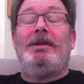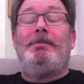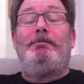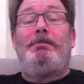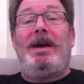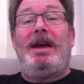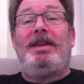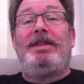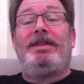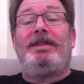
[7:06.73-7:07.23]

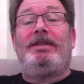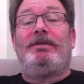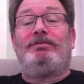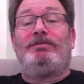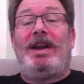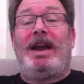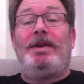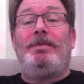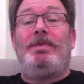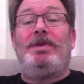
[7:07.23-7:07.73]
Beth
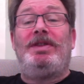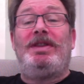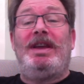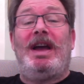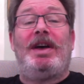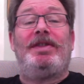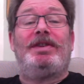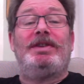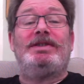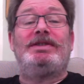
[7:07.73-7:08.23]
ran with the
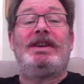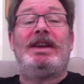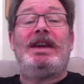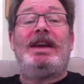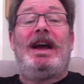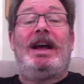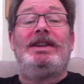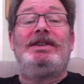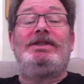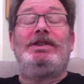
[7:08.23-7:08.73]
others
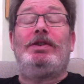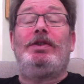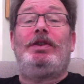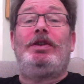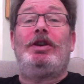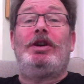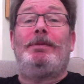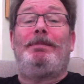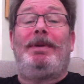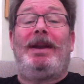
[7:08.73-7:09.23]
and took
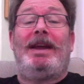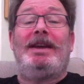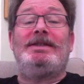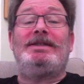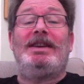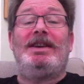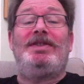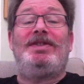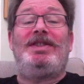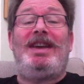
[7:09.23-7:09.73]
her place
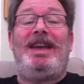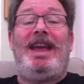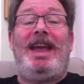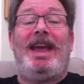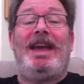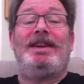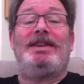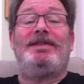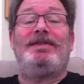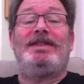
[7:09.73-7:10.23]
at the
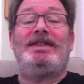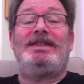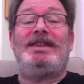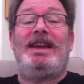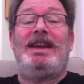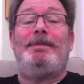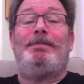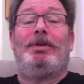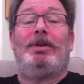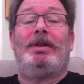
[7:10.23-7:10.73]
head of the
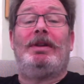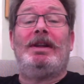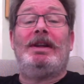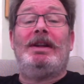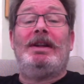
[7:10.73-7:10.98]
table,